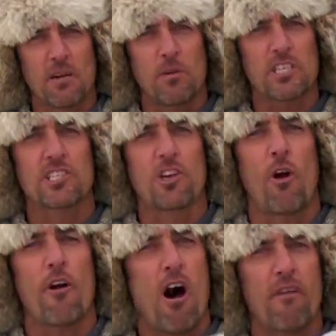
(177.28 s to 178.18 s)
I'm going to
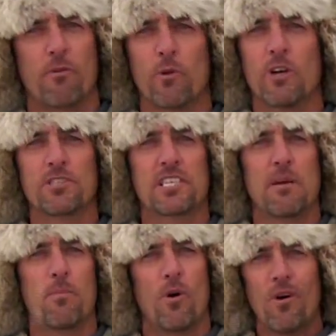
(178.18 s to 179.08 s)
start off real
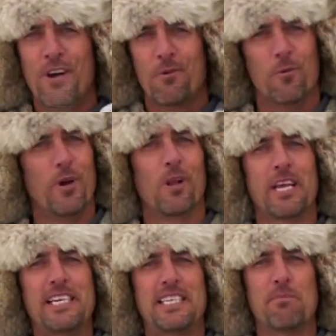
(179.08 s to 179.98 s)
simple, real
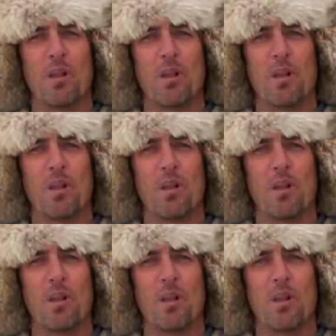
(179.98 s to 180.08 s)
easy